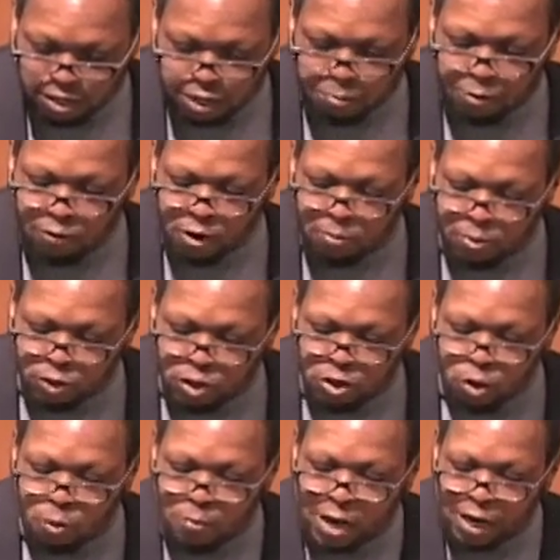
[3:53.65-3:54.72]
The proverbial
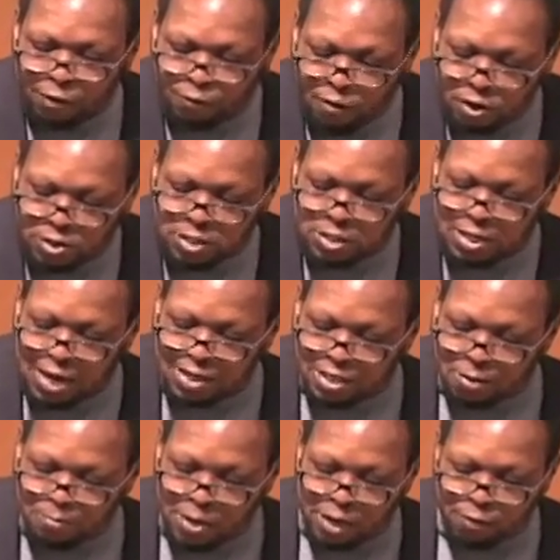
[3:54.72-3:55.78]
soul man functions
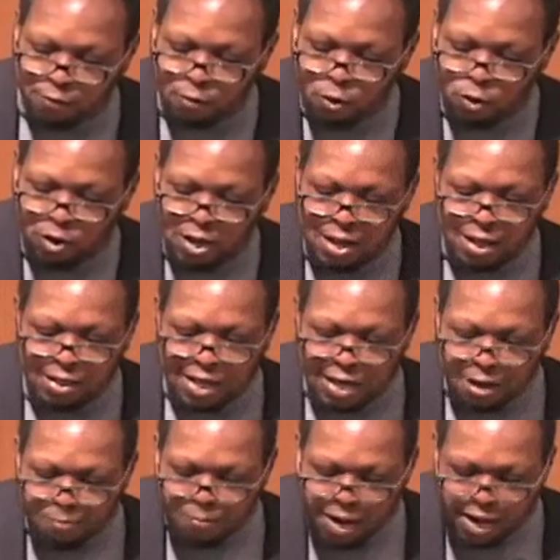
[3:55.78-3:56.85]
as a metaphor
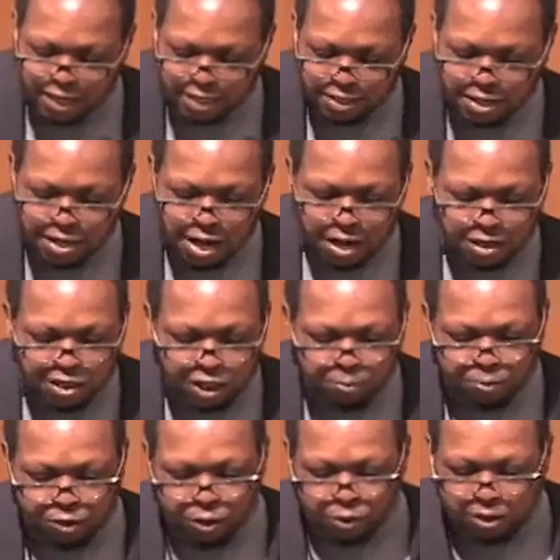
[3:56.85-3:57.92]
that embodies the knowledges
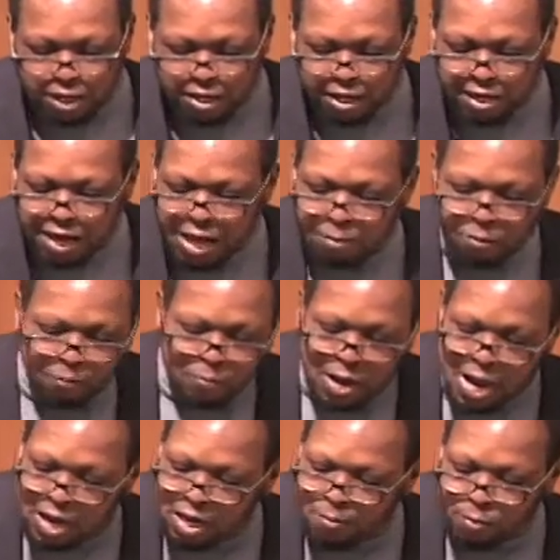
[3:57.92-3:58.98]
produced in the name of
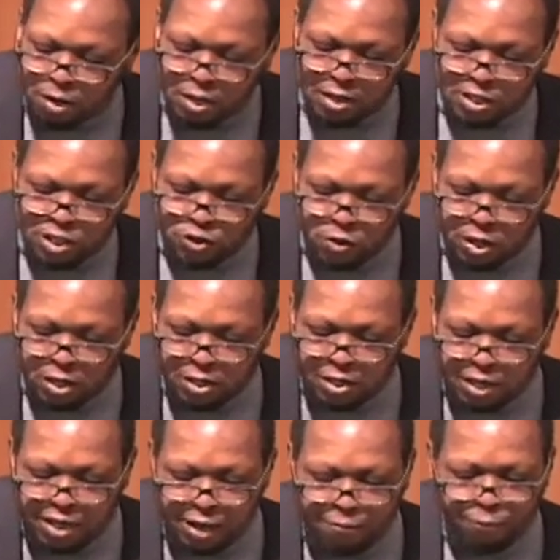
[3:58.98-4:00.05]
black communities struggling
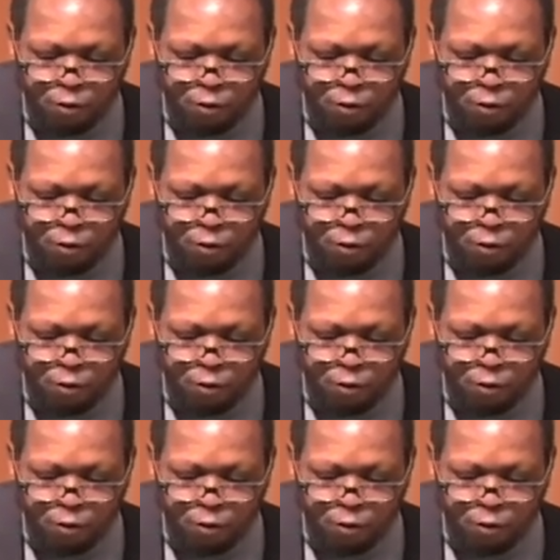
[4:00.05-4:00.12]
to give